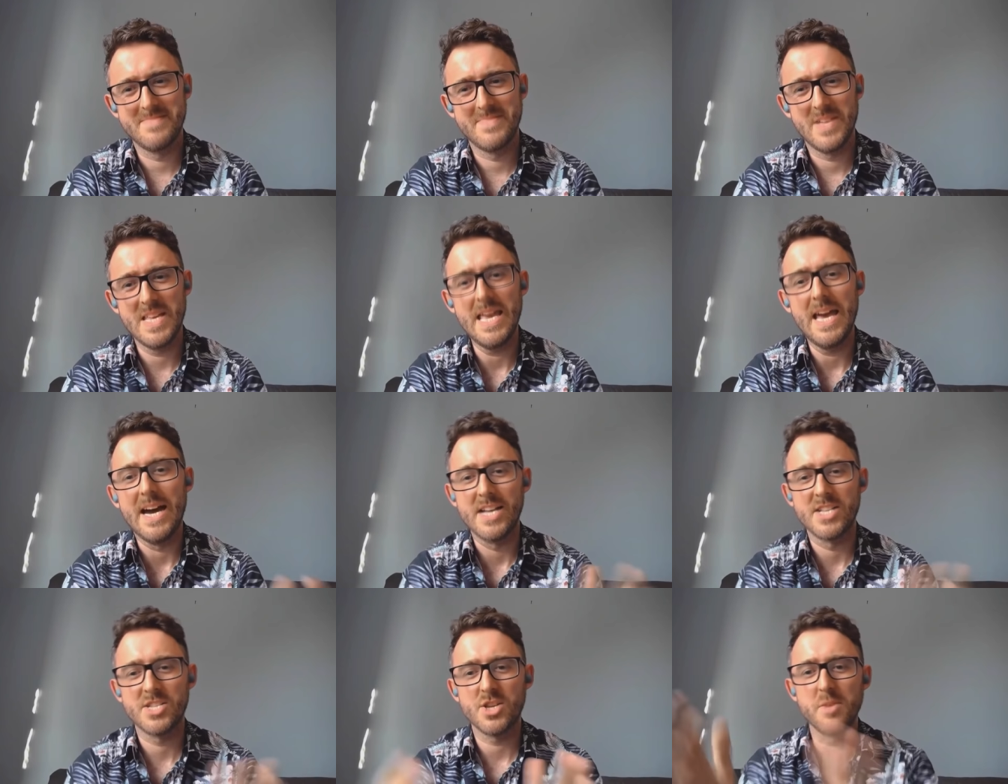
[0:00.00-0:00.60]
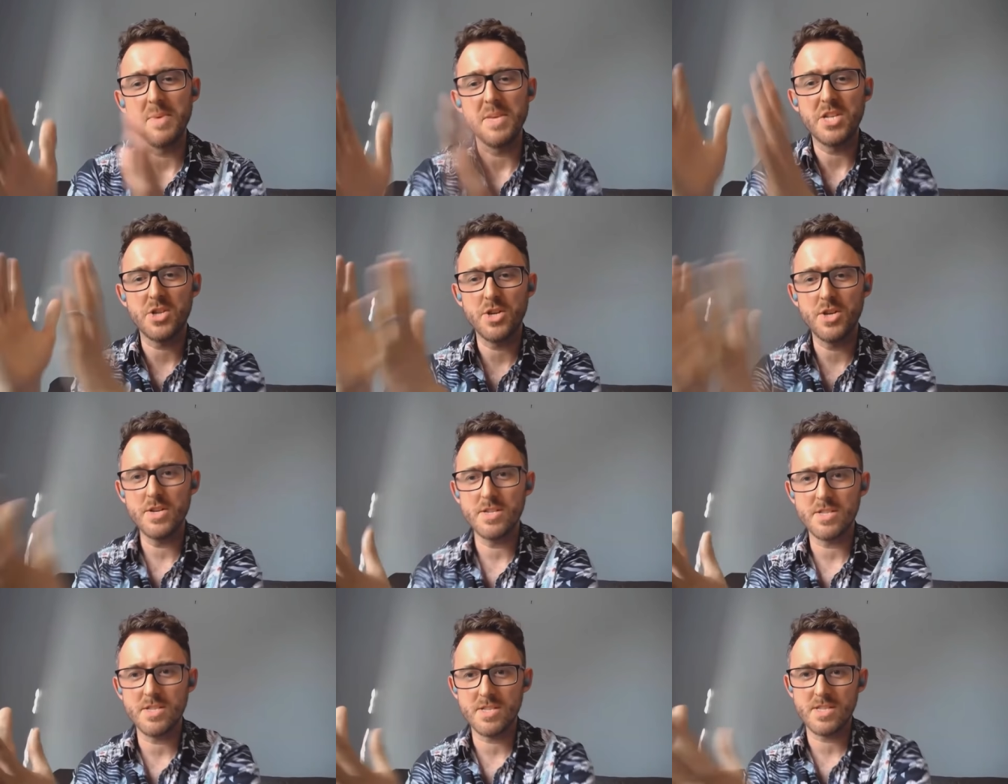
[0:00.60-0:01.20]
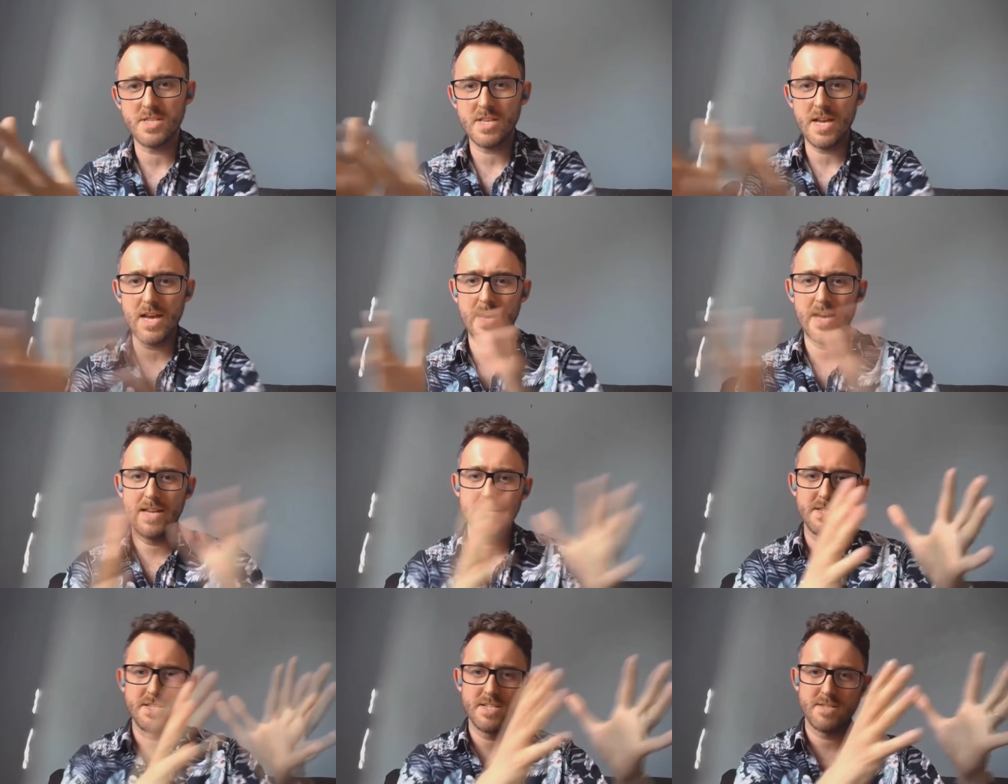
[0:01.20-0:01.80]
Yeah, it's going to be Toots
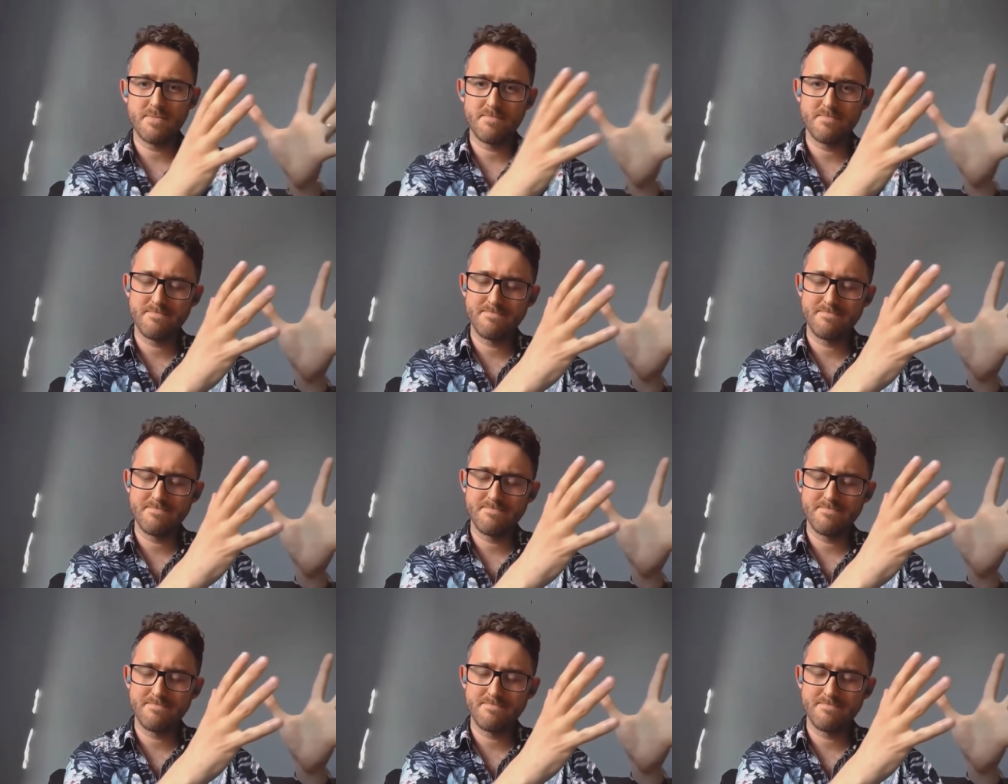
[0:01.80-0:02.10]
and...